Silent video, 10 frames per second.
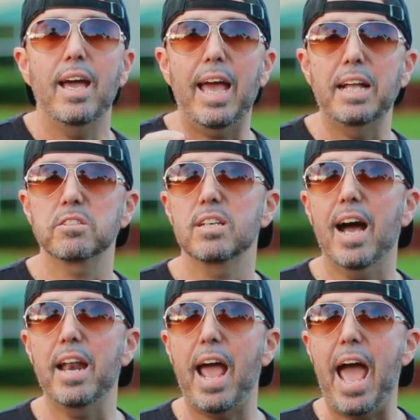it's
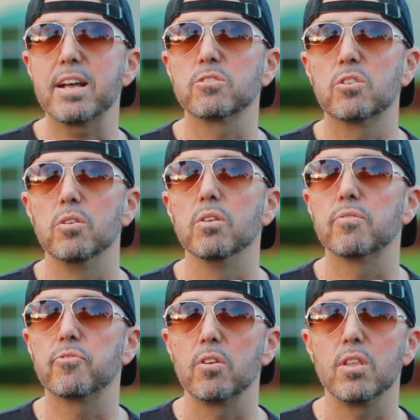not as
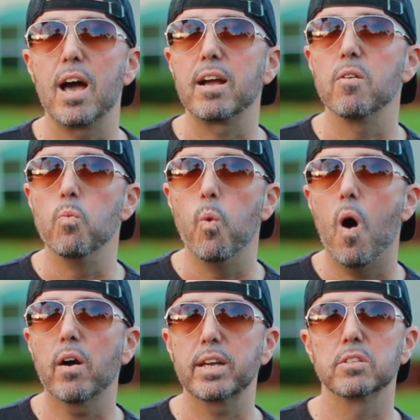good for like
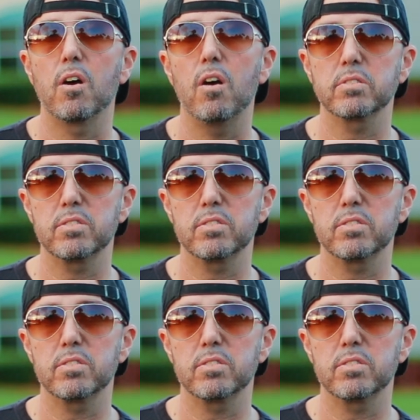walk and talk